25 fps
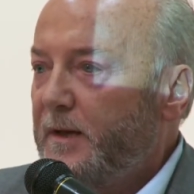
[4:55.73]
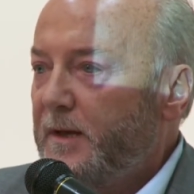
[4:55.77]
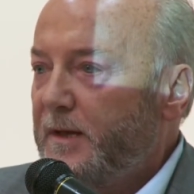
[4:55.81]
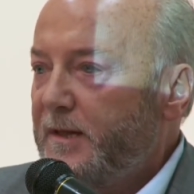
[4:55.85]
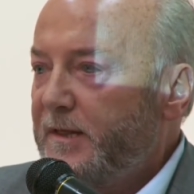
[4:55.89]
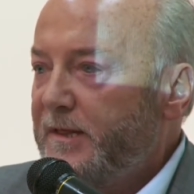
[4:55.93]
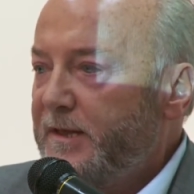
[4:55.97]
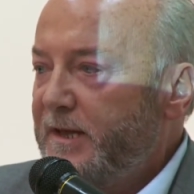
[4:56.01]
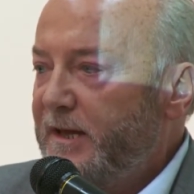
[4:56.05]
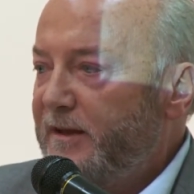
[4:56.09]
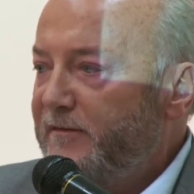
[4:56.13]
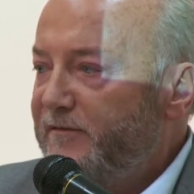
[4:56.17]

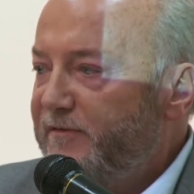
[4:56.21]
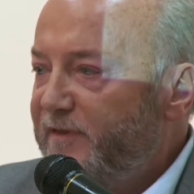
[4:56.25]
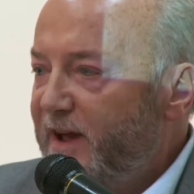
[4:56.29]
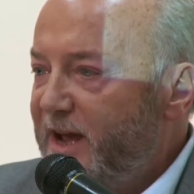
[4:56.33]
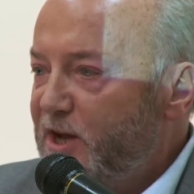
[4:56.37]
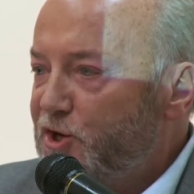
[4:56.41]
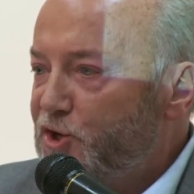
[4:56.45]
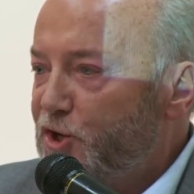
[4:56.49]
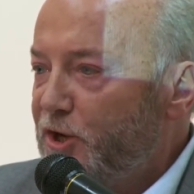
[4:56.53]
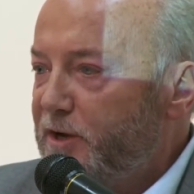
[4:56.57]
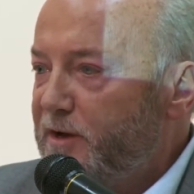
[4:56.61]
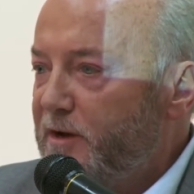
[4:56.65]
The
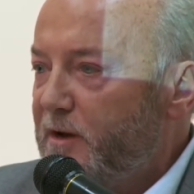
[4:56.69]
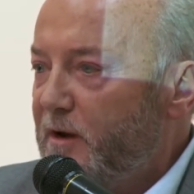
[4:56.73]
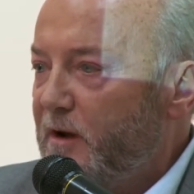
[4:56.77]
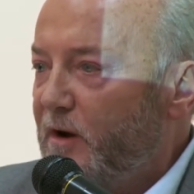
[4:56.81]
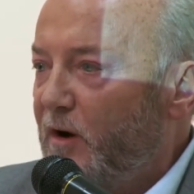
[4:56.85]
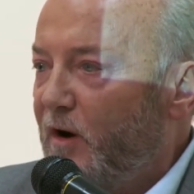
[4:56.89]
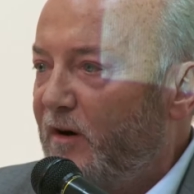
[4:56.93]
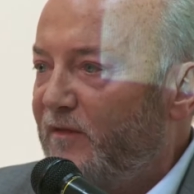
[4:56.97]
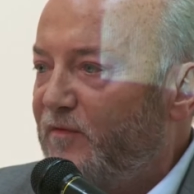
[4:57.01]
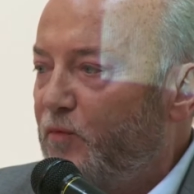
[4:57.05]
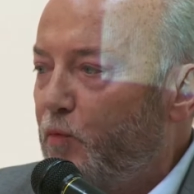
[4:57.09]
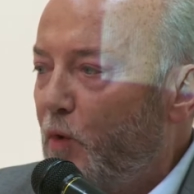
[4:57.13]
invasion
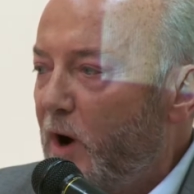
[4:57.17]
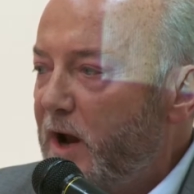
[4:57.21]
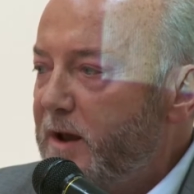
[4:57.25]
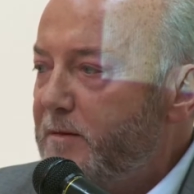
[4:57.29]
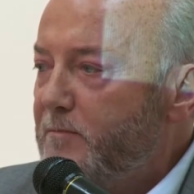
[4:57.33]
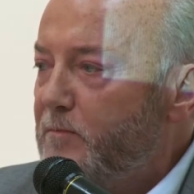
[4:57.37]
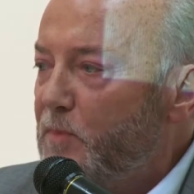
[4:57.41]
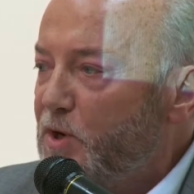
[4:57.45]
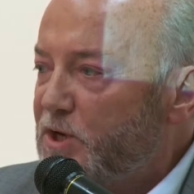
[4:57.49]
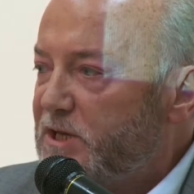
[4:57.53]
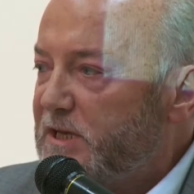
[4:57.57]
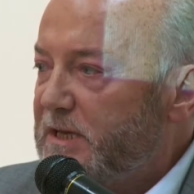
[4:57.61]
of one
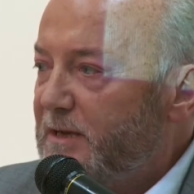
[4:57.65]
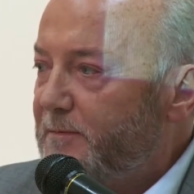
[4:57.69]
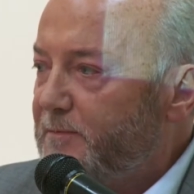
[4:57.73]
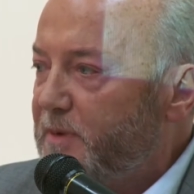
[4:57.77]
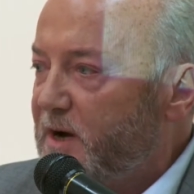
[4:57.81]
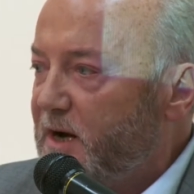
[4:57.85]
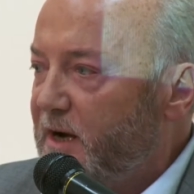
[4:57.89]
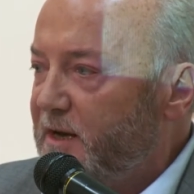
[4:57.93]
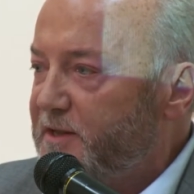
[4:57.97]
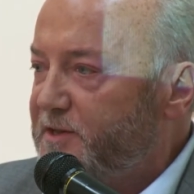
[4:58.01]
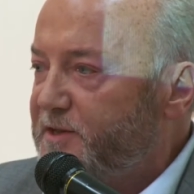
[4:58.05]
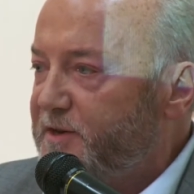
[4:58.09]
Muslim
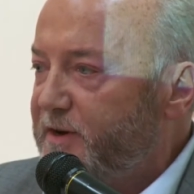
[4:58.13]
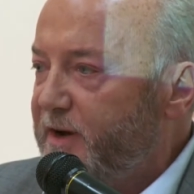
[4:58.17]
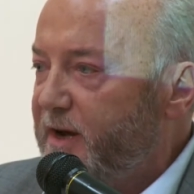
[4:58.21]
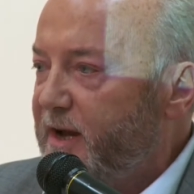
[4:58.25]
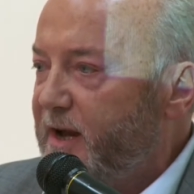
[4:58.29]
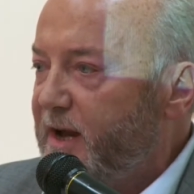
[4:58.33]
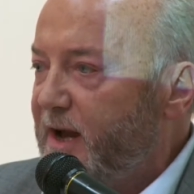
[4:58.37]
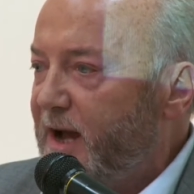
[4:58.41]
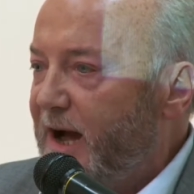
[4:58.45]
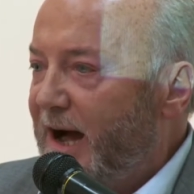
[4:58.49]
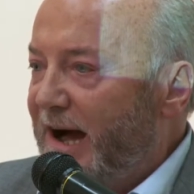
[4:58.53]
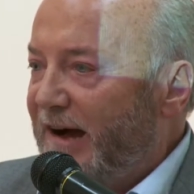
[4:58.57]

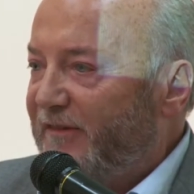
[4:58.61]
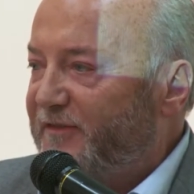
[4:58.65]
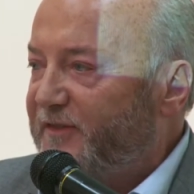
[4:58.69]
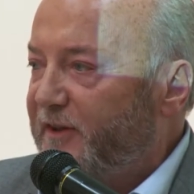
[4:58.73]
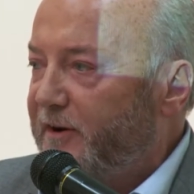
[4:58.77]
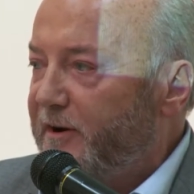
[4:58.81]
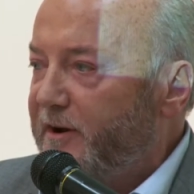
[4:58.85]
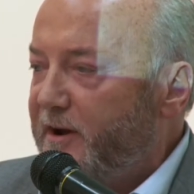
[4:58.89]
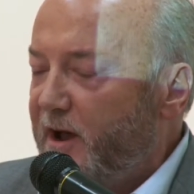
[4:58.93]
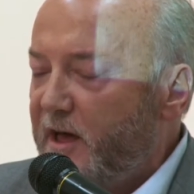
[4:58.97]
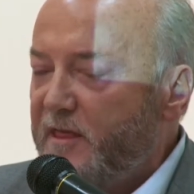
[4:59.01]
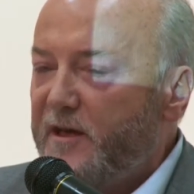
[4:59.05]
country after
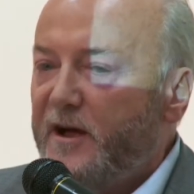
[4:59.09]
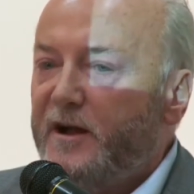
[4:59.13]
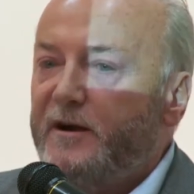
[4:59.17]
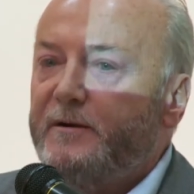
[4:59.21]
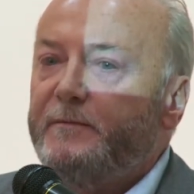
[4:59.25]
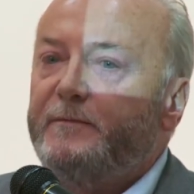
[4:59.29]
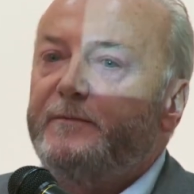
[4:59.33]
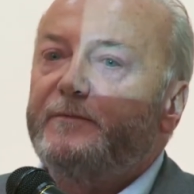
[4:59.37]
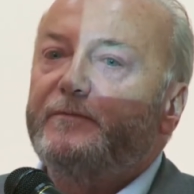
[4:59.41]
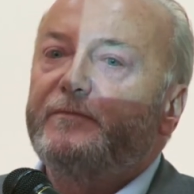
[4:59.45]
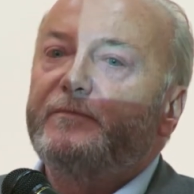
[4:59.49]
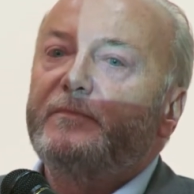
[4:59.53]
another,
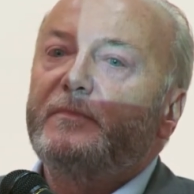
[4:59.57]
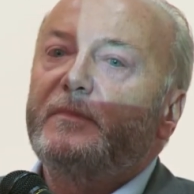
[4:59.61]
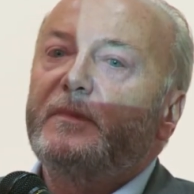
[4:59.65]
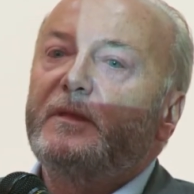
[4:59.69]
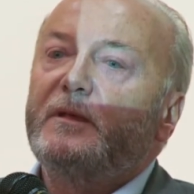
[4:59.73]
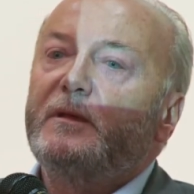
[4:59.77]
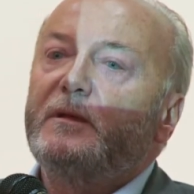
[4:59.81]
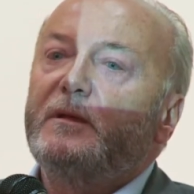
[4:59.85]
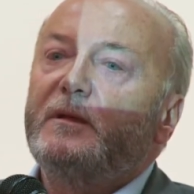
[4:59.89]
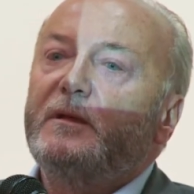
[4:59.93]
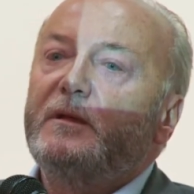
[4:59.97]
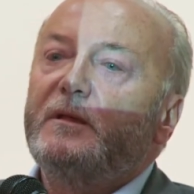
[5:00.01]

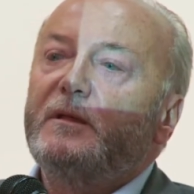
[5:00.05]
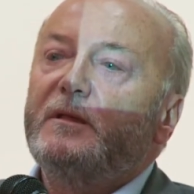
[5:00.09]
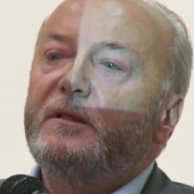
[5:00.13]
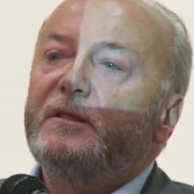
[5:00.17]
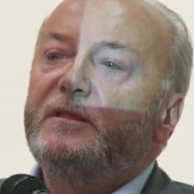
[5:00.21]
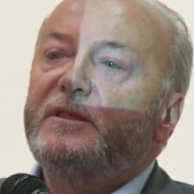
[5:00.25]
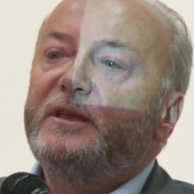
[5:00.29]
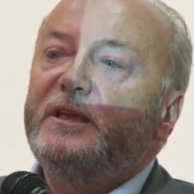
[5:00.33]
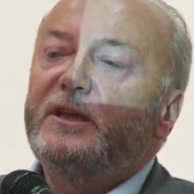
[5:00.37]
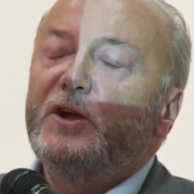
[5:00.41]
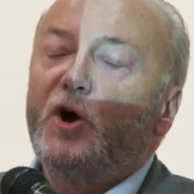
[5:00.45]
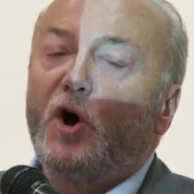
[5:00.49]

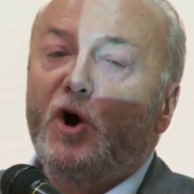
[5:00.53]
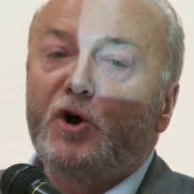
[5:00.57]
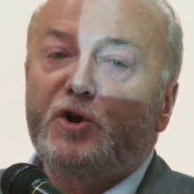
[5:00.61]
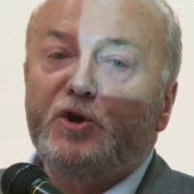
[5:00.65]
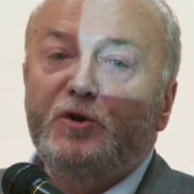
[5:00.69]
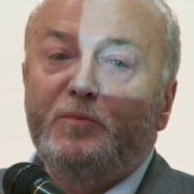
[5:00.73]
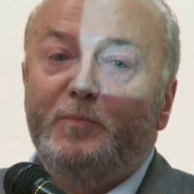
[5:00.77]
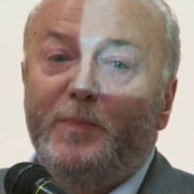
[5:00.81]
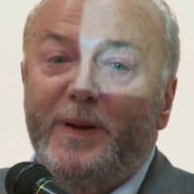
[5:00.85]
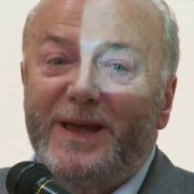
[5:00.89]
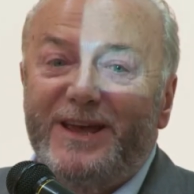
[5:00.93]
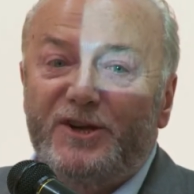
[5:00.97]
the
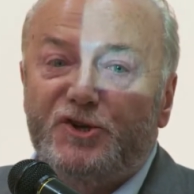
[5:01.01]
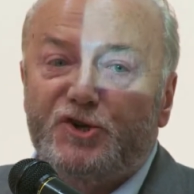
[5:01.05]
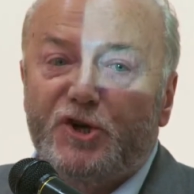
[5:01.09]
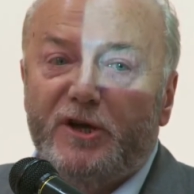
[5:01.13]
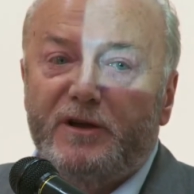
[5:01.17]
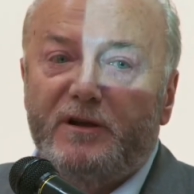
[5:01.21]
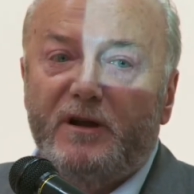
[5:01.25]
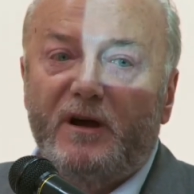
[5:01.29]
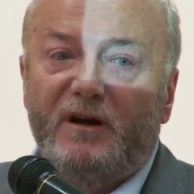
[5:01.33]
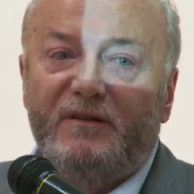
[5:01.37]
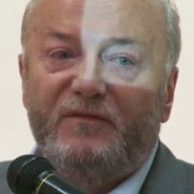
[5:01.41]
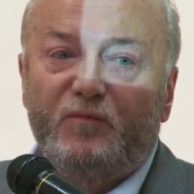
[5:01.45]

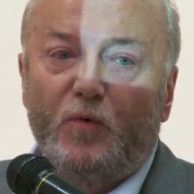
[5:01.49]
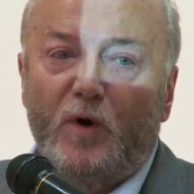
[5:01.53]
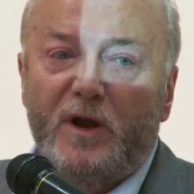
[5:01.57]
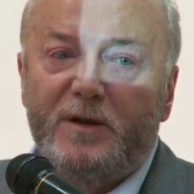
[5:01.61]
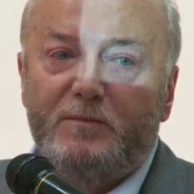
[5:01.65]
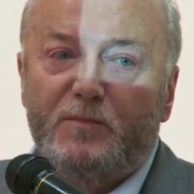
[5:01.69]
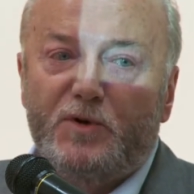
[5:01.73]
occupation of one